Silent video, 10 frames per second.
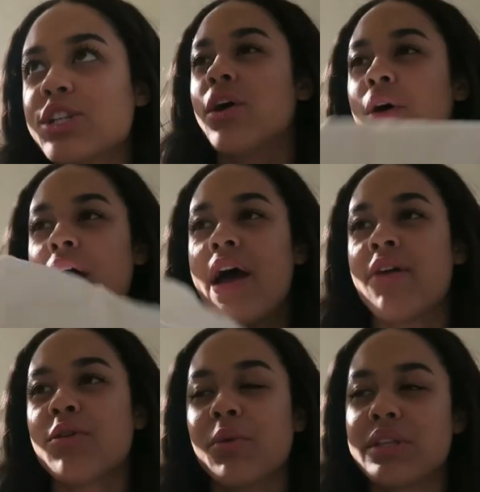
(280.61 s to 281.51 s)
You know,
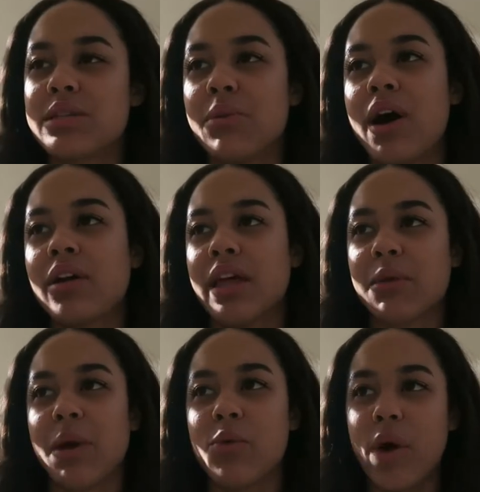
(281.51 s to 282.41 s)
every once in a while,
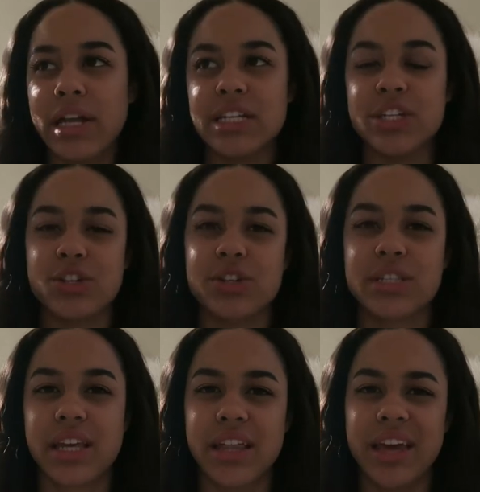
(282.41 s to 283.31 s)
like my white
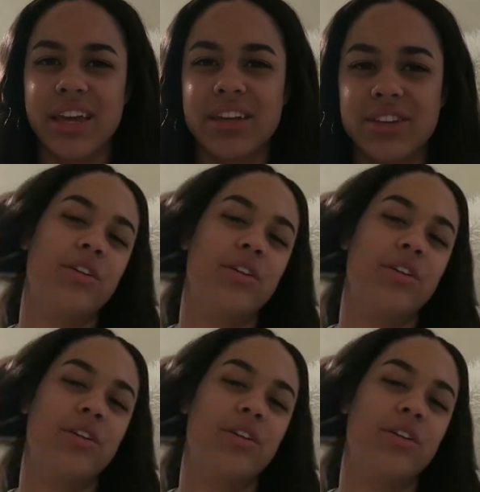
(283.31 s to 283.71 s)
t-shirts get like,